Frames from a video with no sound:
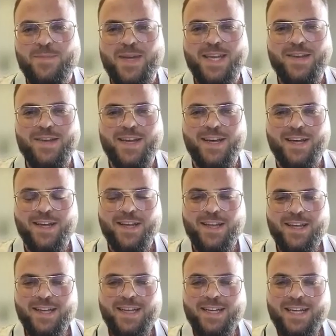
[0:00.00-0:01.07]
me.
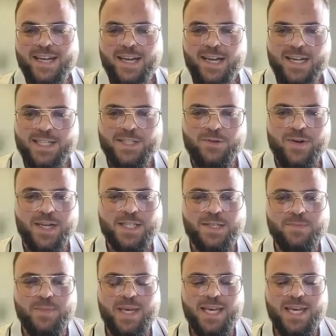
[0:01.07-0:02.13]
It's great to
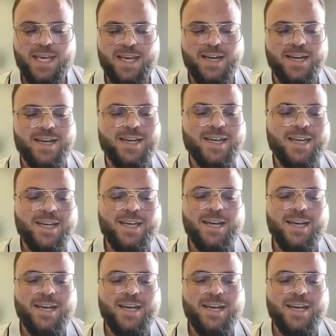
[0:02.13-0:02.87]
be here.